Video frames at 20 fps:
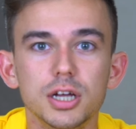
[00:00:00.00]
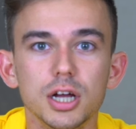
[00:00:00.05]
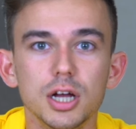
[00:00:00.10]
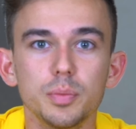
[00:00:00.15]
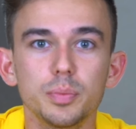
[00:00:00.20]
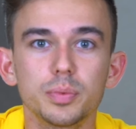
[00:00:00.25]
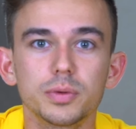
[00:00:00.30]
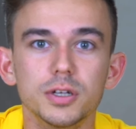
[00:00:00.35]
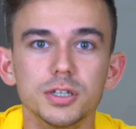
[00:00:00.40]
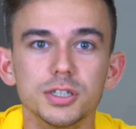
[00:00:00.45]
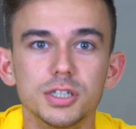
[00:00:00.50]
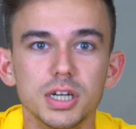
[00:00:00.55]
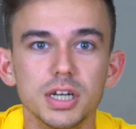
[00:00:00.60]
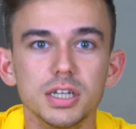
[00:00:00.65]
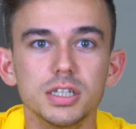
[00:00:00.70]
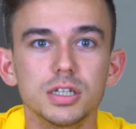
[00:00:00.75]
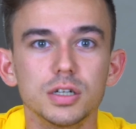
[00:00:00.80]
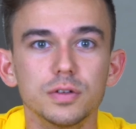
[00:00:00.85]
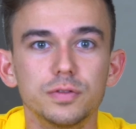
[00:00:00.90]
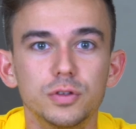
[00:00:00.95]
cup
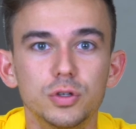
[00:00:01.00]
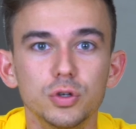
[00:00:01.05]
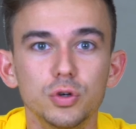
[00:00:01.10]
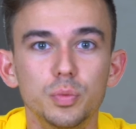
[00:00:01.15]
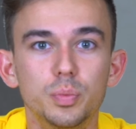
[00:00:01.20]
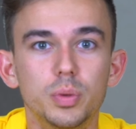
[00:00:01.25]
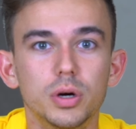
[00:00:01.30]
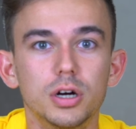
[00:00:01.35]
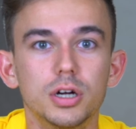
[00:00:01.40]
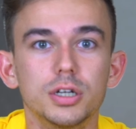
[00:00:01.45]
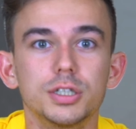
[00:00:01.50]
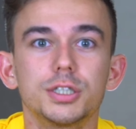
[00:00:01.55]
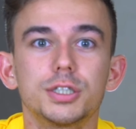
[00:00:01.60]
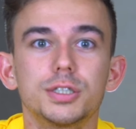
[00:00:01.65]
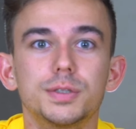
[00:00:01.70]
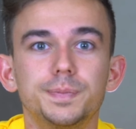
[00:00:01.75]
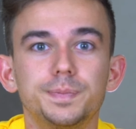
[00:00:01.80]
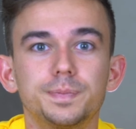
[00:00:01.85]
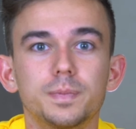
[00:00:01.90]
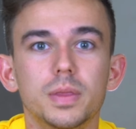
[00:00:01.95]
consists of two parts.